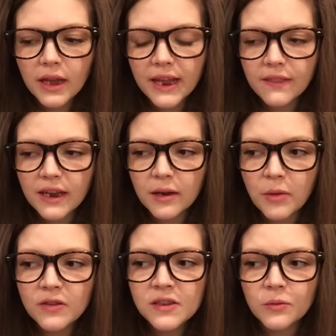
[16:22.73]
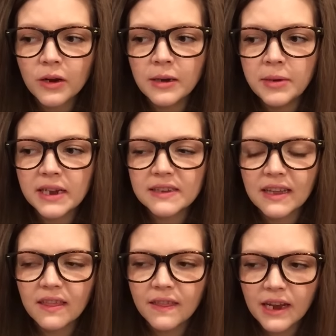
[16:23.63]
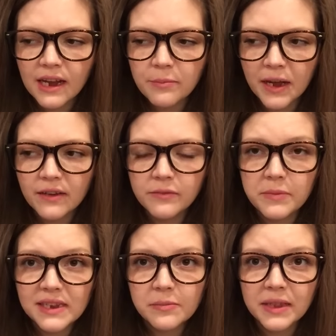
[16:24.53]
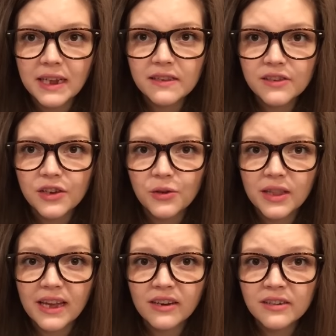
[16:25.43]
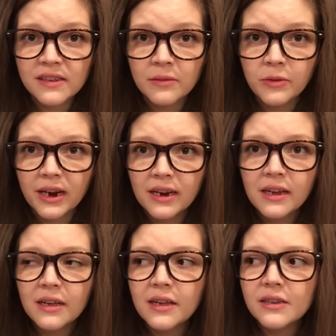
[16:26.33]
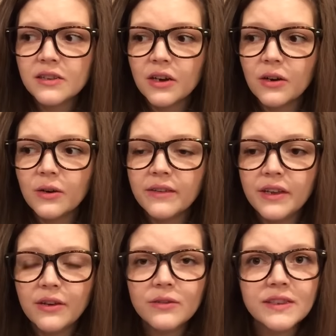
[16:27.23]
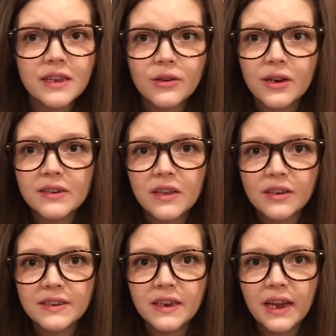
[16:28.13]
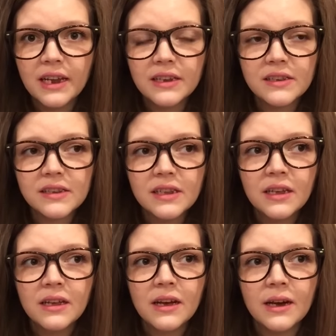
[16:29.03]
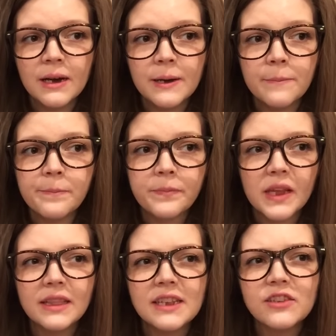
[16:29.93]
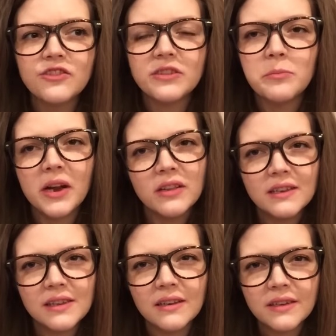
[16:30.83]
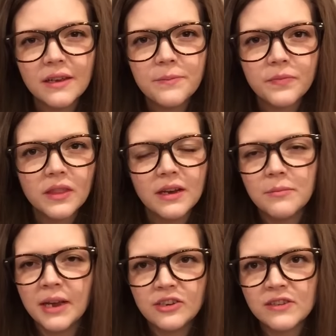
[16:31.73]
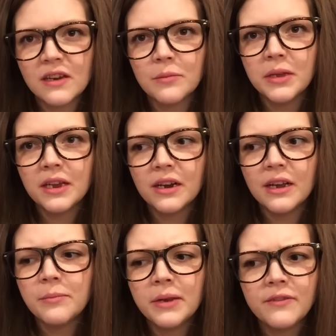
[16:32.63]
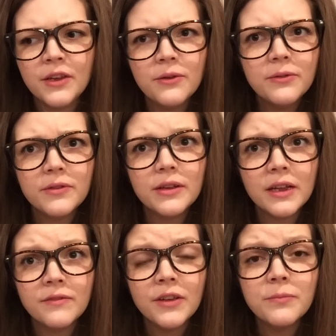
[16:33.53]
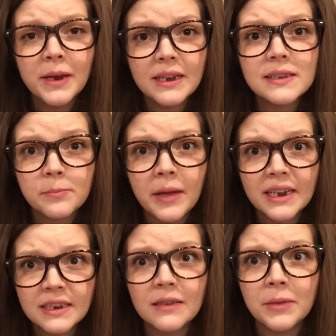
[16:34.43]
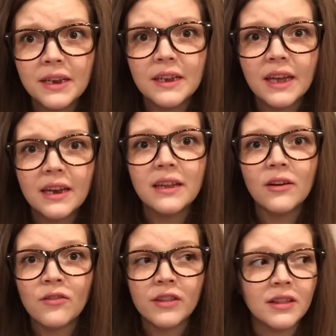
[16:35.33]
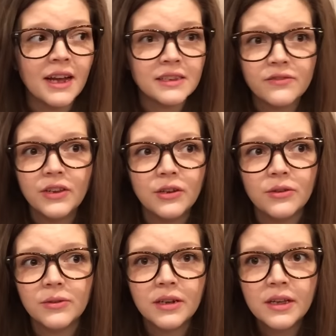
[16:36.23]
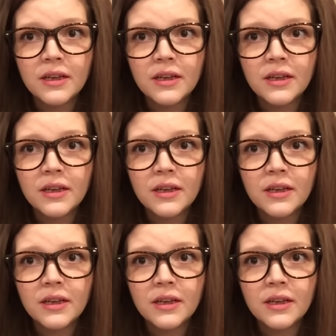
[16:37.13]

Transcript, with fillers: and then I'm also worried because I think I might have misplaced two letters somewhere. So if you don't see yours on today's, um, unless you just barely sent it, then it might just not be here yet. But if you, if you've been expecting me to get it over the last few